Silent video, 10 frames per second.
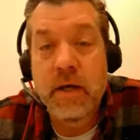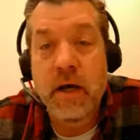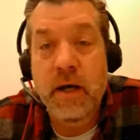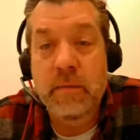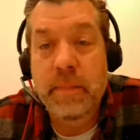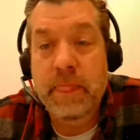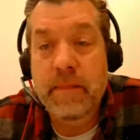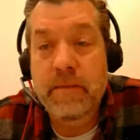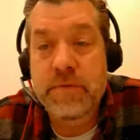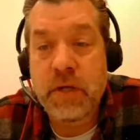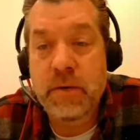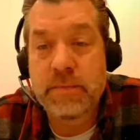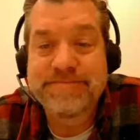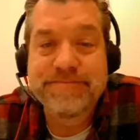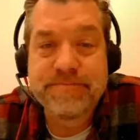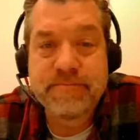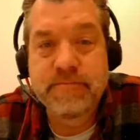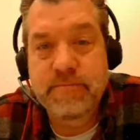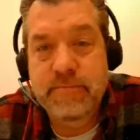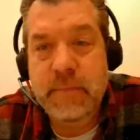Um, so
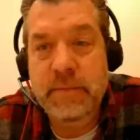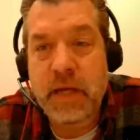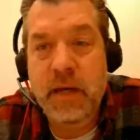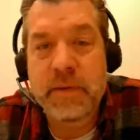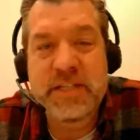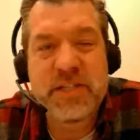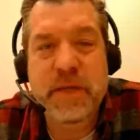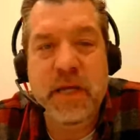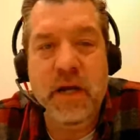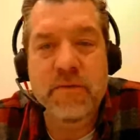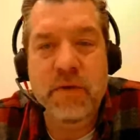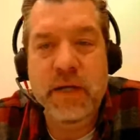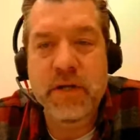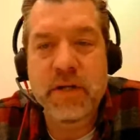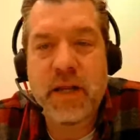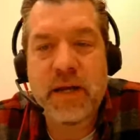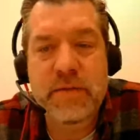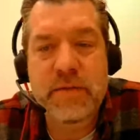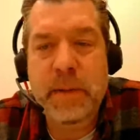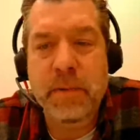I mean, just be careful out there. A lot of
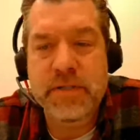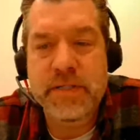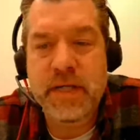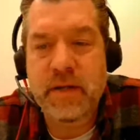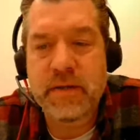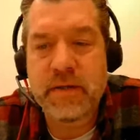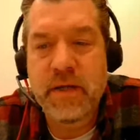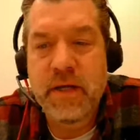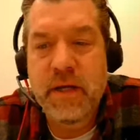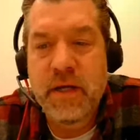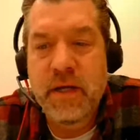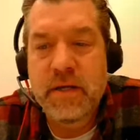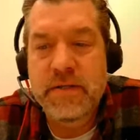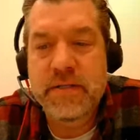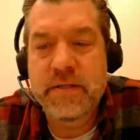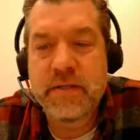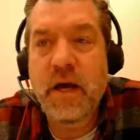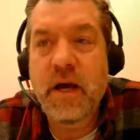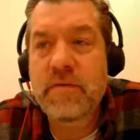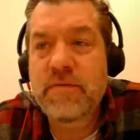these people are selling
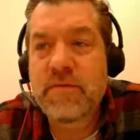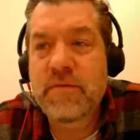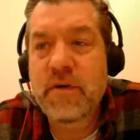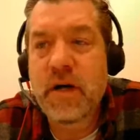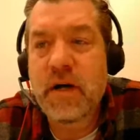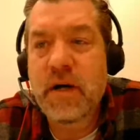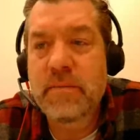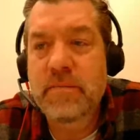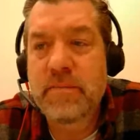stuff. I